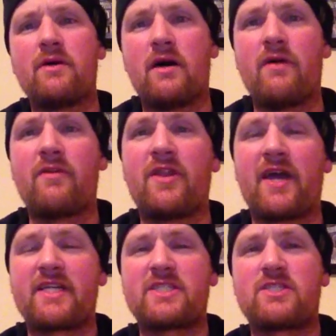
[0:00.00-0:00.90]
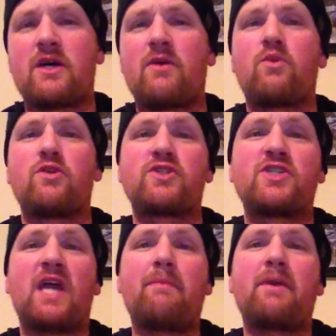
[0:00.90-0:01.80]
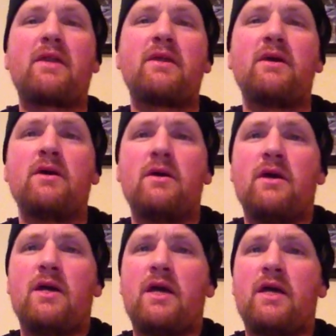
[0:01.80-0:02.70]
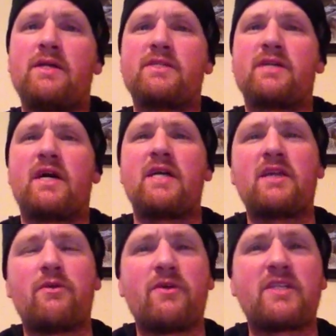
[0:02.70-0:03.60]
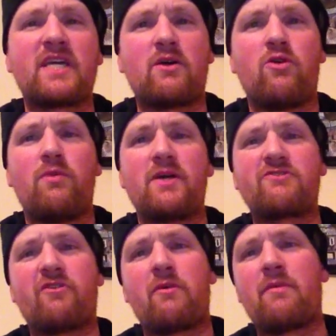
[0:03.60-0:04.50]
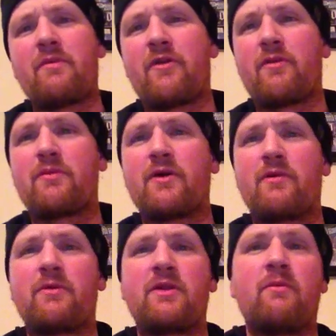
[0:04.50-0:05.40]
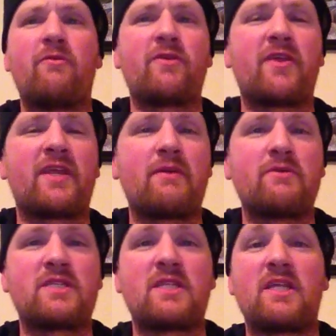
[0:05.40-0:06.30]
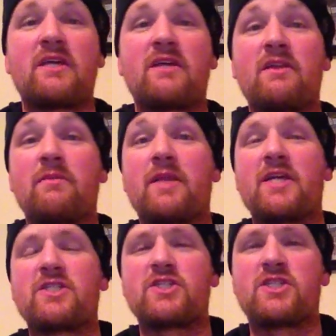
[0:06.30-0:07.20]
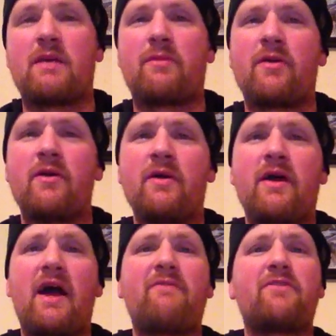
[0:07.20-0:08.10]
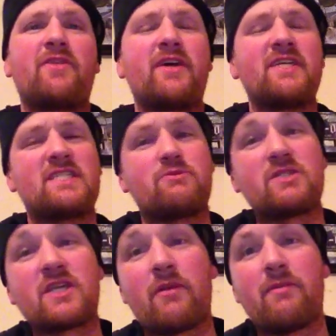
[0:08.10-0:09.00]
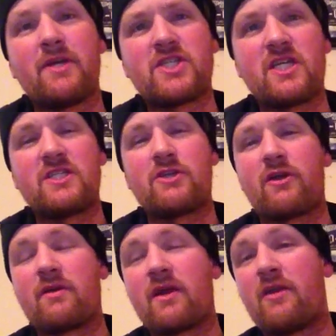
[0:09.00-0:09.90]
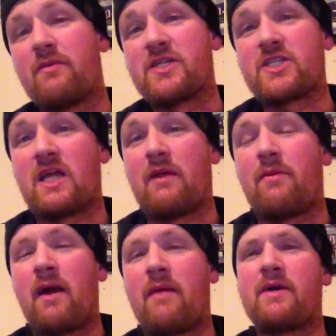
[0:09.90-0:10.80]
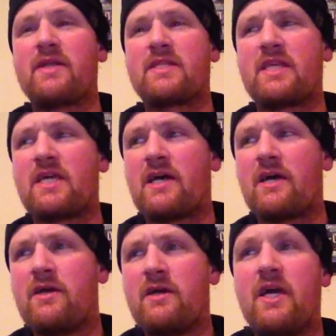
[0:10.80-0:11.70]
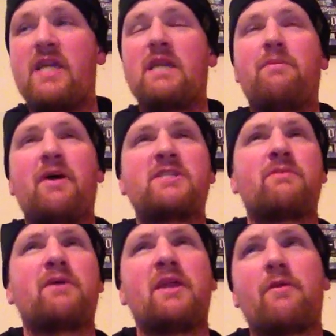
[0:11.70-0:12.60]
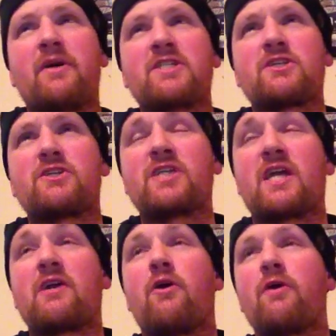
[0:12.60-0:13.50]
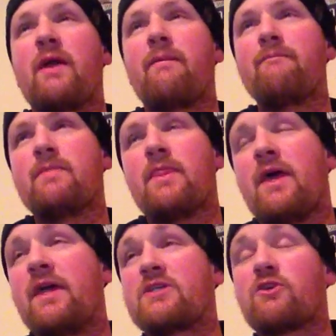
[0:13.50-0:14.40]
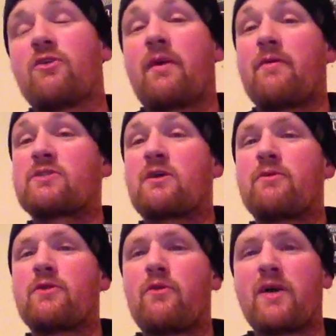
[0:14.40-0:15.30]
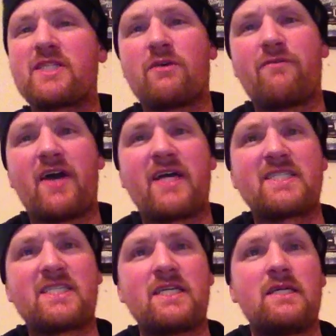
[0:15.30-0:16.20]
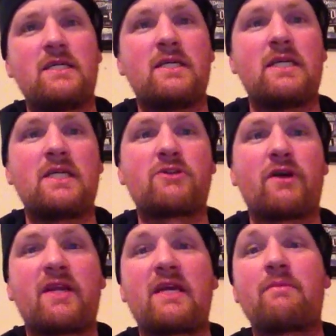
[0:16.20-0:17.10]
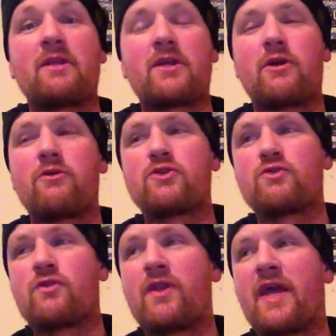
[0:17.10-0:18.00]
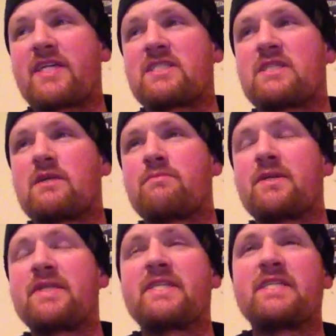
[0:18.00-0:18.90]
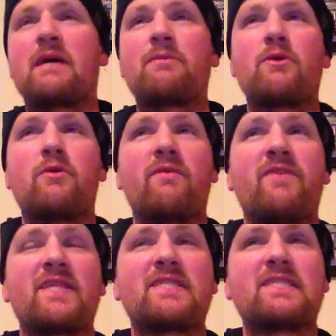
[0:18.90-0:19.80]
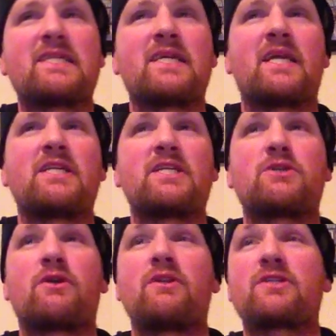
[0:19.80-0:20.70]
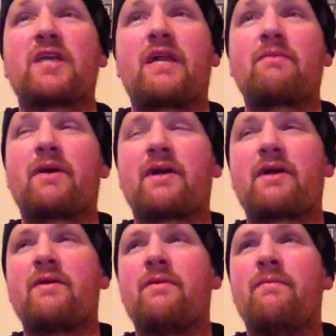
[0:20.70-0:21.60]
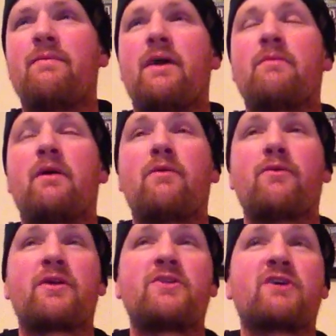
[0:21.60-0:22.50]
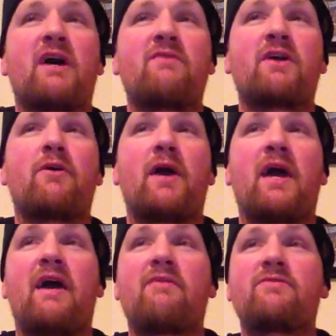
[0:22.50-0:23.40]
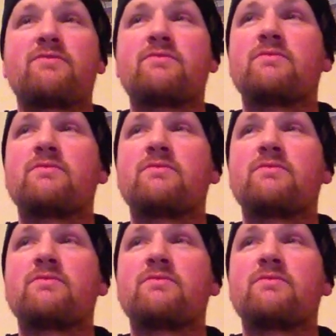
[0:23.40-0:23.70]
the next world champion. And I didn't really take a whole bunch from it, but they were, you know, putting him over that he was in the Elimination Chamber. After this was intermission. During intermission, I met the independent wrestler, Shane Cody, and I told him I was going to WrestleFest. He tried to get me to go to the next BTW event, and I just sort of looked at him like, I'm not really going to drive an hour and a half